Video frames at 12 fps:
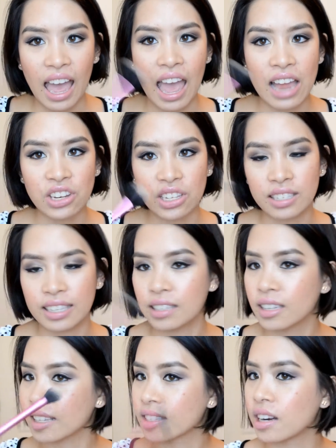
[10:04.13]
and just
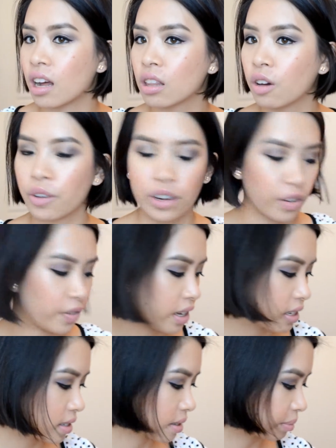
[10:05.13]
dust it all over your
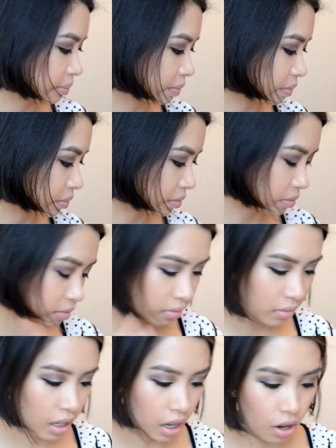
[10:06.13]
face
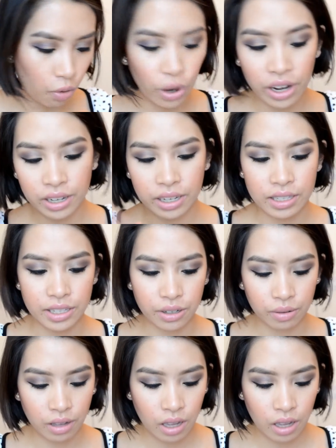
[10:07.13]
where you need to.